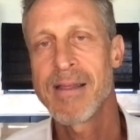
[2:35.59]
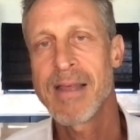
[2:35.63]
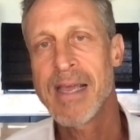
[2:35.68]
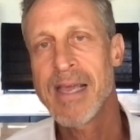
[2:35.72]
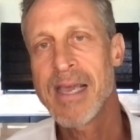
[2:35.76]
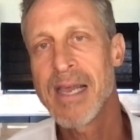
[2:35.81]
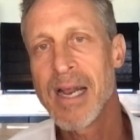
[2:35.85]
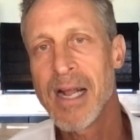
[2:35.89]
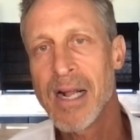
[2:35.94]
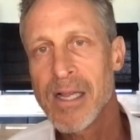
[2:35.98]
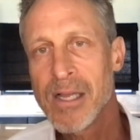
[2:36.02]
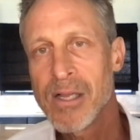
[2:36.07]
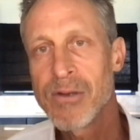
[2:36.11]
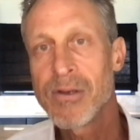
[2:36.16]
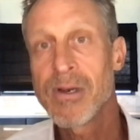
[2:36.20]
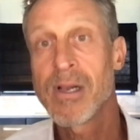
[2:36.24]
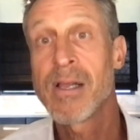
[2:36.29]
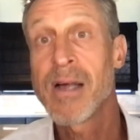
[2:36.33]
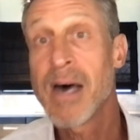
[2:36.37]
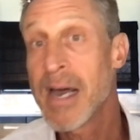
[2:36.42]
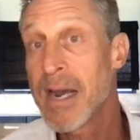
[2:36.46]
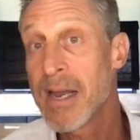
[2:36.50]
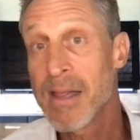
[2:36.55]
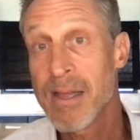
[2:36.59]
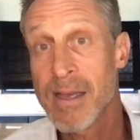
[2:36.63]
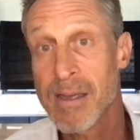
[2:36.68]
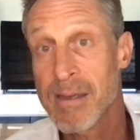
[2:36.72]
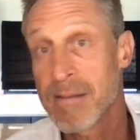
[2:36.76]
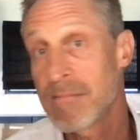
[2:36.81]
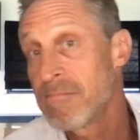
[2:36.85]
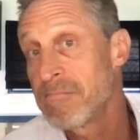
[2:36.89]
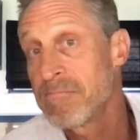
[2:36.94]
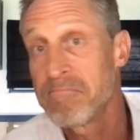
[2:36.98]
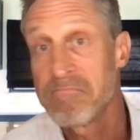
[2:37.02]
that can include a lot of
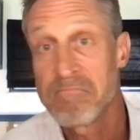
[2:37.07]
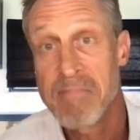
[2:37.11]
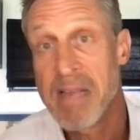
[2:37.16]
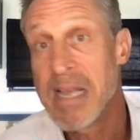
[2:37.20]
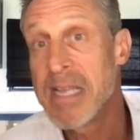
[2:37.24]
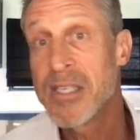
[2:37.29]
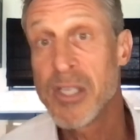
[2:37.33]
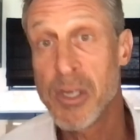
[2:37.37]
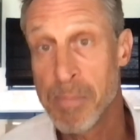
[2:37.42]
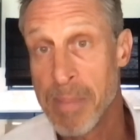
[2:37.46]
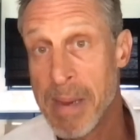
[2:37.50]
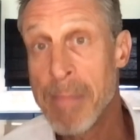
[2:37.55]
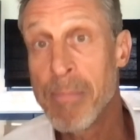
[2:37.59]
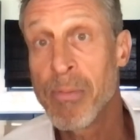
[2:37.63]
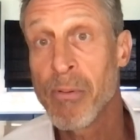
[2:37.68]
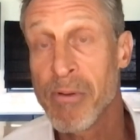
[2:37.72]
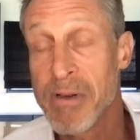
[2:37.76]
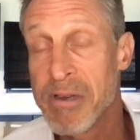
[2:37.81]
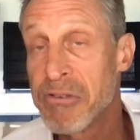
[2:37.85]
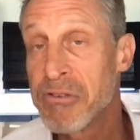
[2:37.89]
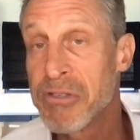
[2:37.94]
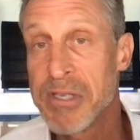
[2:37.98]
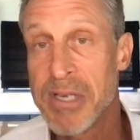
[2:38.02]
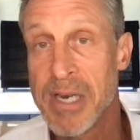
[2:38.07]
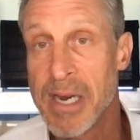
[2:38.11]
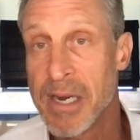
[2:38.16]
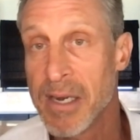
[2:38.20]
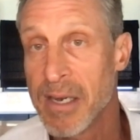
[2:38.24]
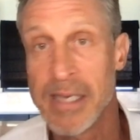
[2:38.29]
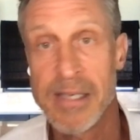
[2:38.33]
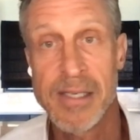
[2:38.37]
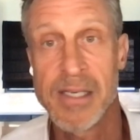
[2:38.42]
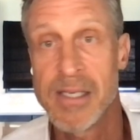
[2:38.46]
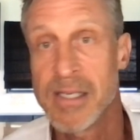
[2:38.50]
the things that people are interested
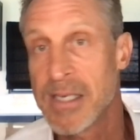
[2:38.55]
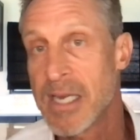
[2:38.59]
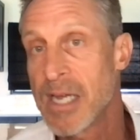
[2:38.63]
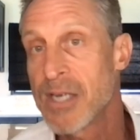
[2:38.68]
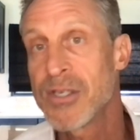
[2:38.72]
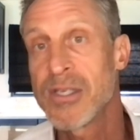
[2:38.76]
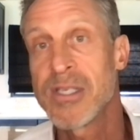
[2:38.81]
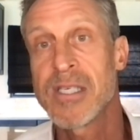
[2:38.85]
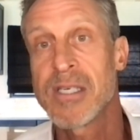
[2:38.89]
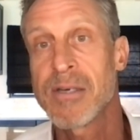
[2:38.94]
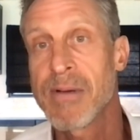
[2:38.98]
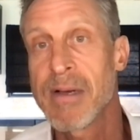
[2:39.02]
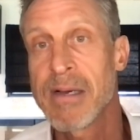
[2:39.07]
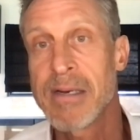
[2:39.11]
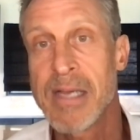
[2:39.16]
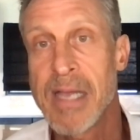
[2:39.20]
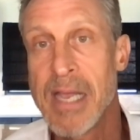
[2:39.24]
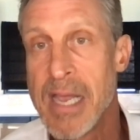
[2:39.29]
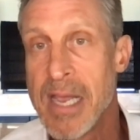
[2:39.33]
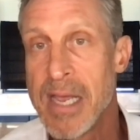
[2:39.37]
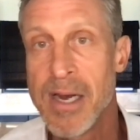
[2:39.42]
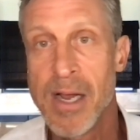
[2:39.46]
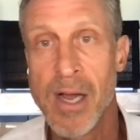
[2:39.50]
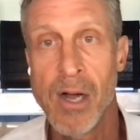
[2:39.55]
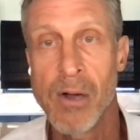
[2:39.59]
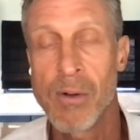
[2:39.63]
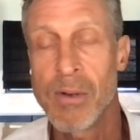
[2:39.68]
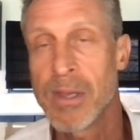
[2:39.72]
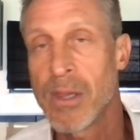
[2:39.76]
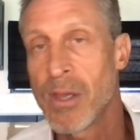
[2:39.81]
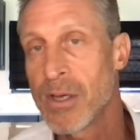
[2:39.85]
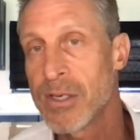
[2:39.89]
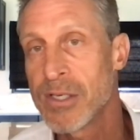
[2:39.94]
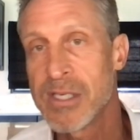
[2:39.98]
in, like discussions around
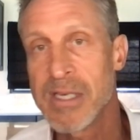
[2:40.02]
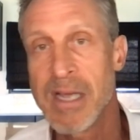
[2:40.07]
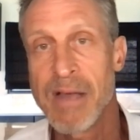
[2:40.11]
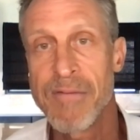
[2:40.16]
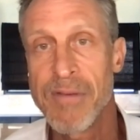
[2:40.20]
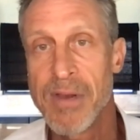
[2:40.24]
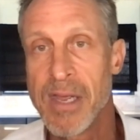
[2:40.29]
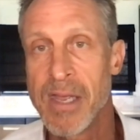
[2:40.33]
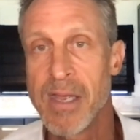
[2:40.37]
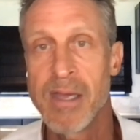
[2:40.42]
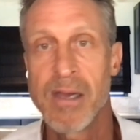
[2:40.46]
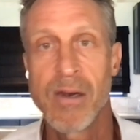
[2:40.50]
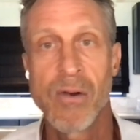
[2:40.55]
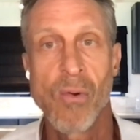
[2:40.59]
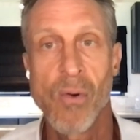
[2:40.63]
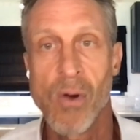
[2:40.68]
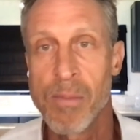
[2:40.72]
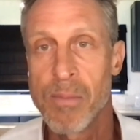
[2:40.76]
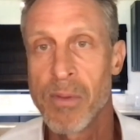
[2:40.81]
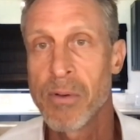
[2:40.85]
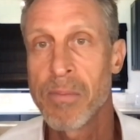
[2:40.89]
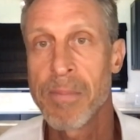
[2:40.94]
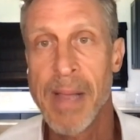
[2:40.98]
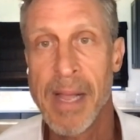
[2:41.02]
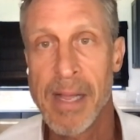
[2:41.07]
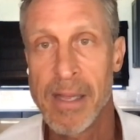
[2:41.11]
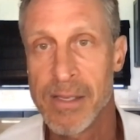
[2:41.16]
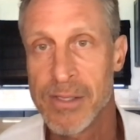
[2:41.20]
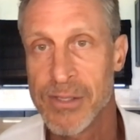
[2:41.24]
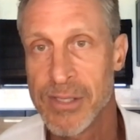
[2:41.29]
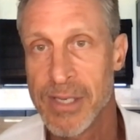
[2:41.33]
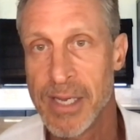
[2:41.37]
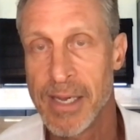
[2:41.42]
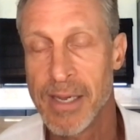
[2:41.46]
keto and longevity and hormone
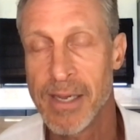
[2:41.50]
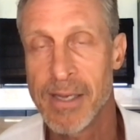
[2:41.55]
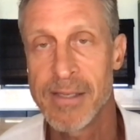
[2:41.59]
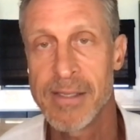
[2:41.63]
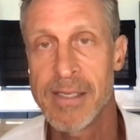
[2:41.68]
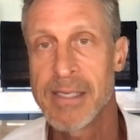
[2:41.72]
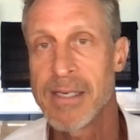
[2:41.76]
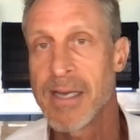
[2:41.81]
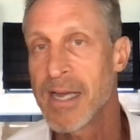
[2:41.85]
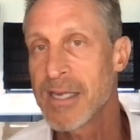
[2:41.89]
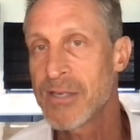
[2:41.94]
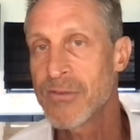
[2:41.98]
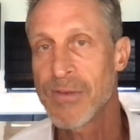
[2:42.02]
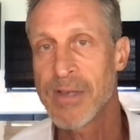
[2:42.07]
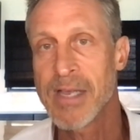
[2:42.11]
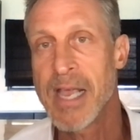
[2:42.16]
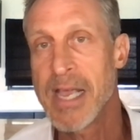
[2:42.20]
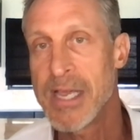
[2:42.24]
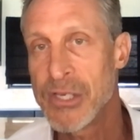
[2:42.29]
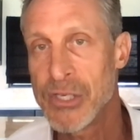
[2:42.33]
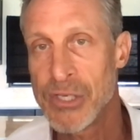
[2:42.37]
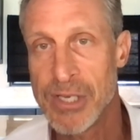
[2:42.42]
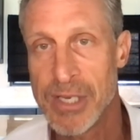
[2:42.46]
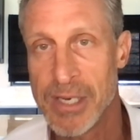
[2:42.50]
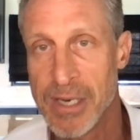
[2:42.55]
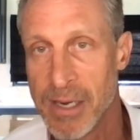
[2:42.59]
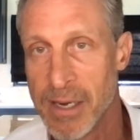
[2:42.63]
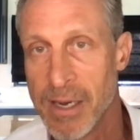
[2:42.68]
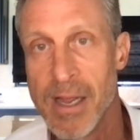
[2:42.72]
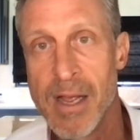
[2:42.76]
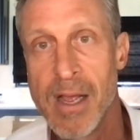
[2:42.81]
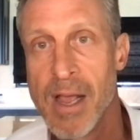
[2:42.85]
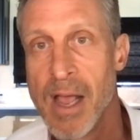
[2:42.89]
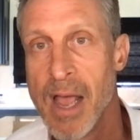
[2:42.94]
balancing and
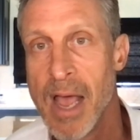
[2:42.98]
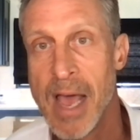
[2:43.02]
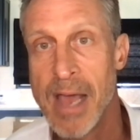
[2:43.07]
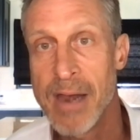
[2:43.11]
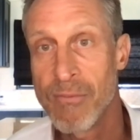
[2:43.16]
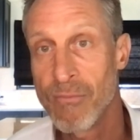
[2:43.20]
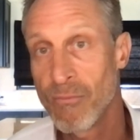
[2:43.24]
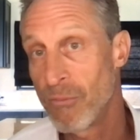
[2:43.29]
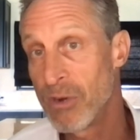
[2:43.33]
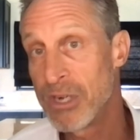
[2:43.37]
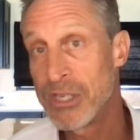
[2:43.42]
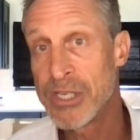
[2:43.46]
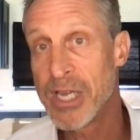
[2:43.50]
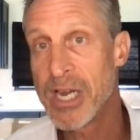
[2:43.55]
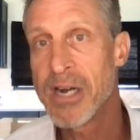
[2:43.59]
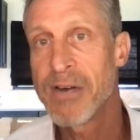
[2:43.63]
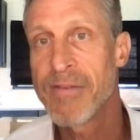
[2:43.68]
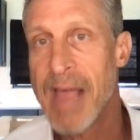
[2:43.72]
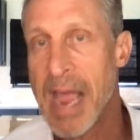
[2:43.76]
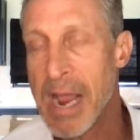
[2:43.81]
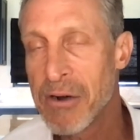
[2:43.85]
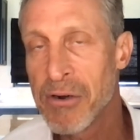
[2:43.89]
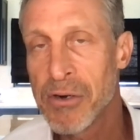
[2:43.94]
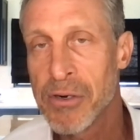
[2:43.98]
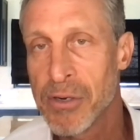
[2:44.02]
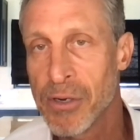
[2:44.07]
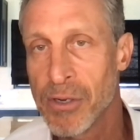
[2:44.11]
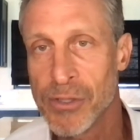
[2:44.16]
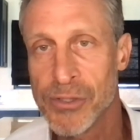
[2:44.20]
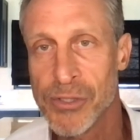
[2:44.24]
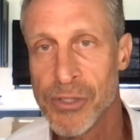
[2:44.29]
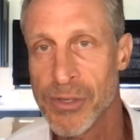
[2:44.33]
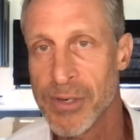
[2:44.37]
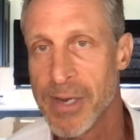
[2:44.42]
detoxification and and regenerative
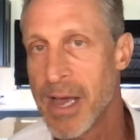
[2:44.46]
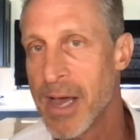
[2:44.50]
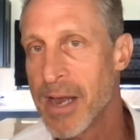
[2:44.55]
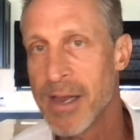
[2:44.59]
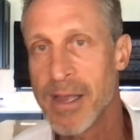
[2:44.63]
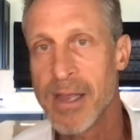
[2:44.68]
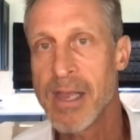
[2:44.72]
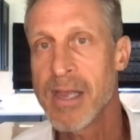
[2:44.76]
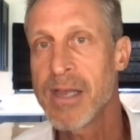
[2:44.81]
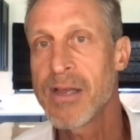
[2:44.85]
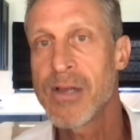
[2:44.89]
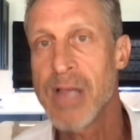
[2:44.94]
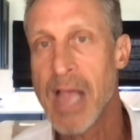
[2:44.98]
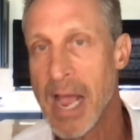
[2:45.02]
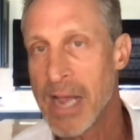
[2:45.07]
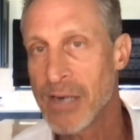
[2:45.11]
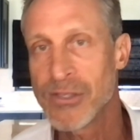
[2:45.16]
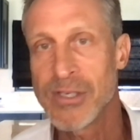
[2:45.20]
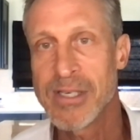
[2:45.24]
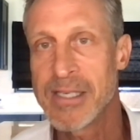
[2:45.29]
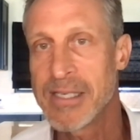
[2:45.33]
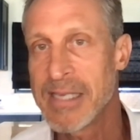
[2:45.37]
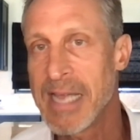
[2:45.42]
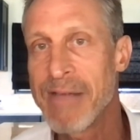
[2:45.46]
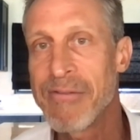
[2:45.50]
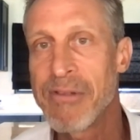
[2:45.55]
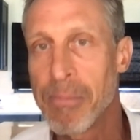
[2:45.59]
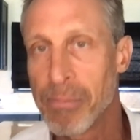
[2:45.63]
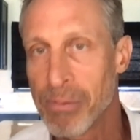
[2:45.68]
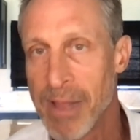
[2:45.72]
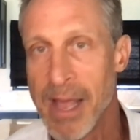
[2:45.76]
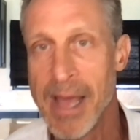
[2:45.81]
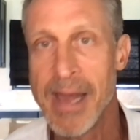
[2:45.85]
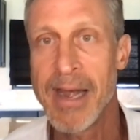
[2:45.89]
agriculture and how to actually
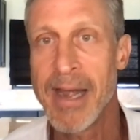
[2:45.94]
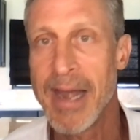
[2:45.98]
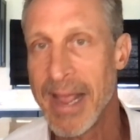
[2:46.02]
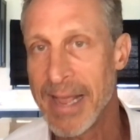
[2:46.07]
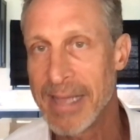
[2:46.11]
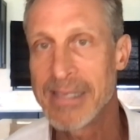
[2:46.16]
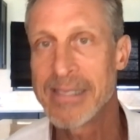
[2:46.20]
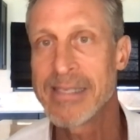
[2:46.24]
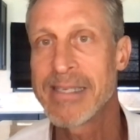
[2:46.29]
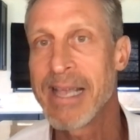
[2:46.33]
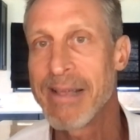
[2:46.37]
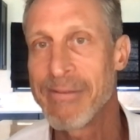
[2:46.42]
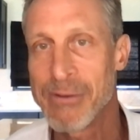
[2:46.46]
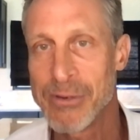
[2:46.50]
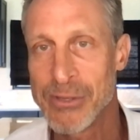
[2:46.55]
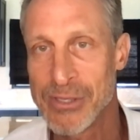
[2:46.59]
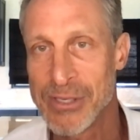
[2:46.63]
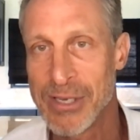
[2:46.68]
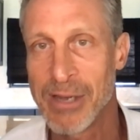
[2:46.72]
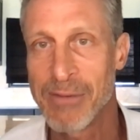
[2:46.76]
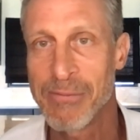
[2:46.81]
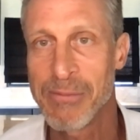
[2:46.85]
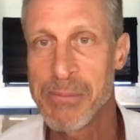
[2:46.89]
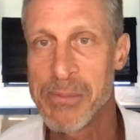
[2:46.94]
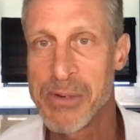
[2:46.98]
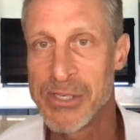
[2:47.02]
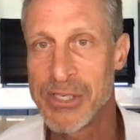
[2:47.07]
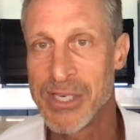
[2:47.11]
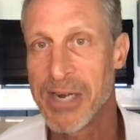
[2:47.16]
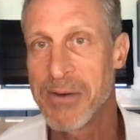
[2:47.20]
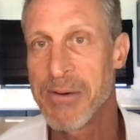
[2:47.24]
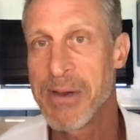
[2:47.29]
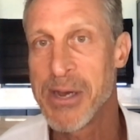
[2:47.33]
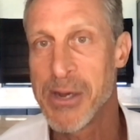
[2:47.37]
save the planet and save yourself and
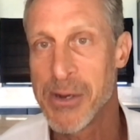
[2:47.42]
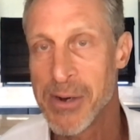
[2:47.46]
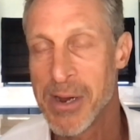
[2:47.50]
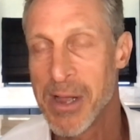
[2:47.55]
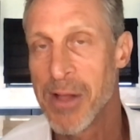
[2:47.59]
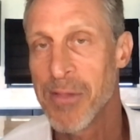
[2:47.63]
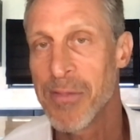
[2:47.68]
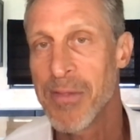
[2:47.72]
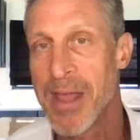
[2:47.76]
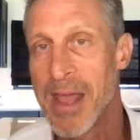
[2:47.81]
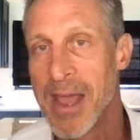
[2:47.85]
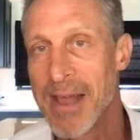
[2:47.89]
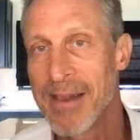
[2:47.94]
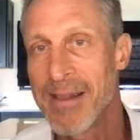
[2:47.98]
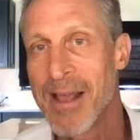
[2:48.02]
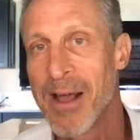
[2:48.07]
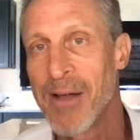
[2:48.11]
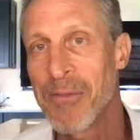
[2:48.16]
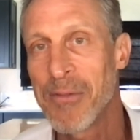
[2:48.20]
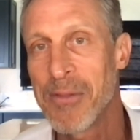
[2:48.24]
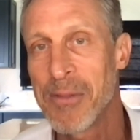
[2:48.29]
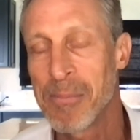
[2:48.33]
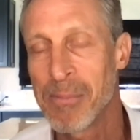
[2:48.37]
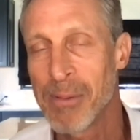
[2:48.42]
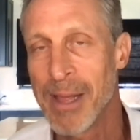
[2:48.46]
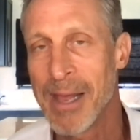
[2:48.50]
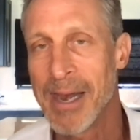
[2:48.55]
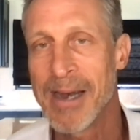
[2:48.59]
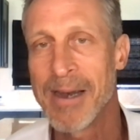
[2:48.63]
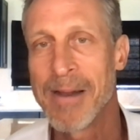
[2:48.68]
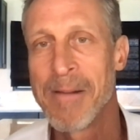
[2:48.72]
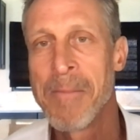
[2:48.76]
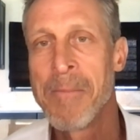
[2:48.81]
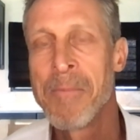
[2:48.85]
regenerate your health and help the
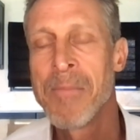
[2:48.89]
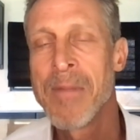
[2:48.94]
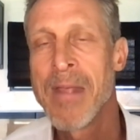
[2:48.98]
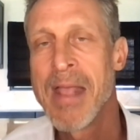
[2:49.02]
planet